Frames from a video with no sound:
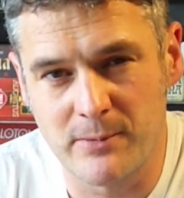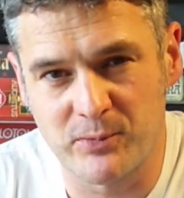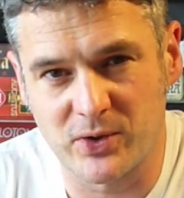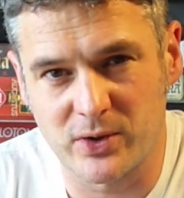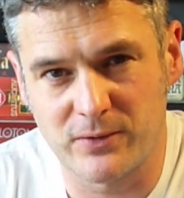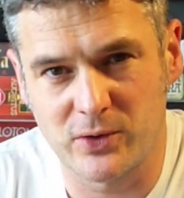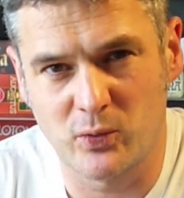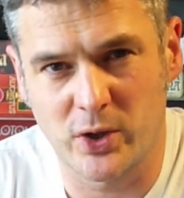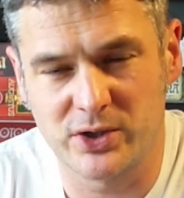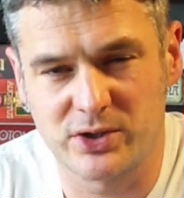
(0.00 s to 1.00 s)
So if you
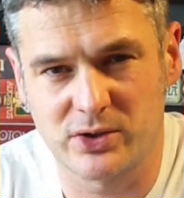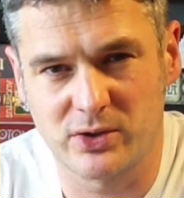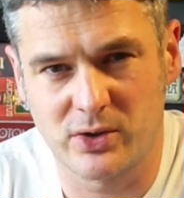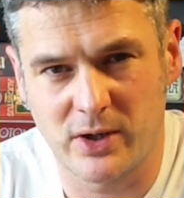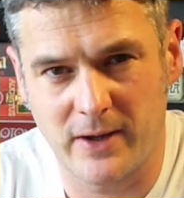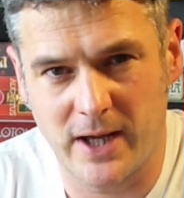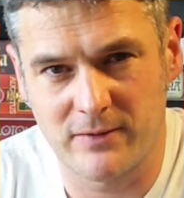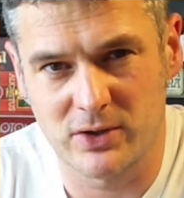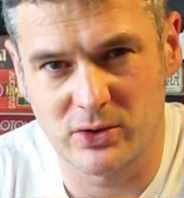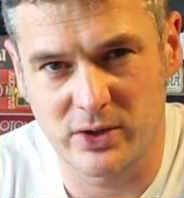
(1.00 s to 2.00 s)
want to
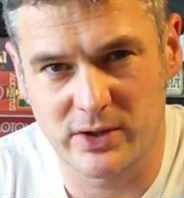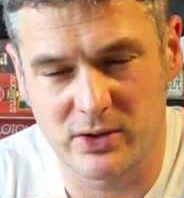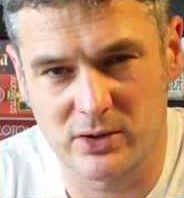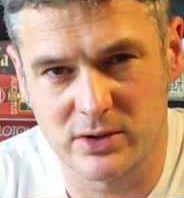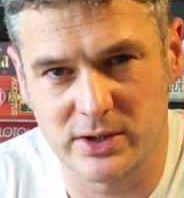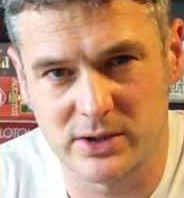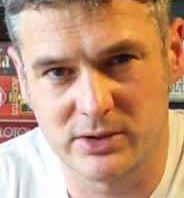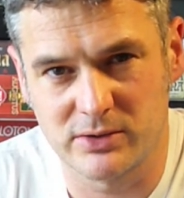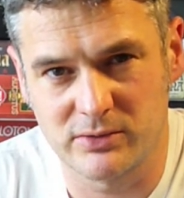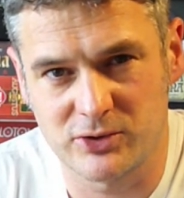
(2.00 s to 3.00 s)
have a look at all
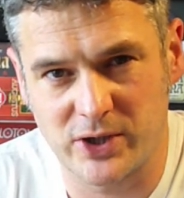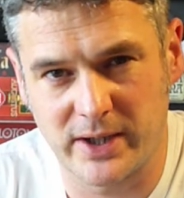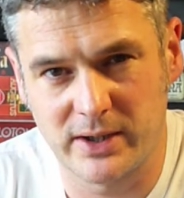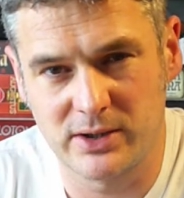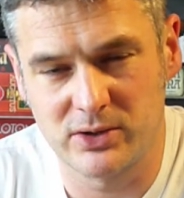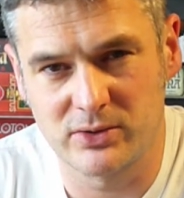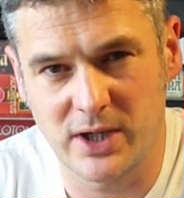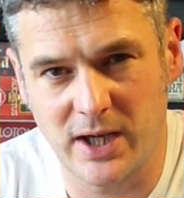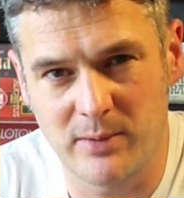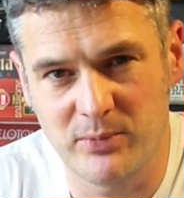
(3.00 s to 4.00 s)
the shiny new
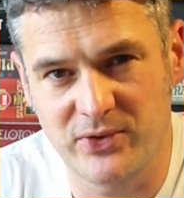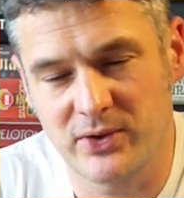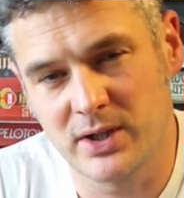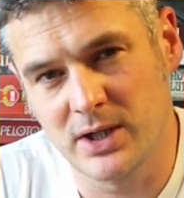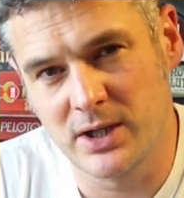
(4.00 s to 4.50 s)
games,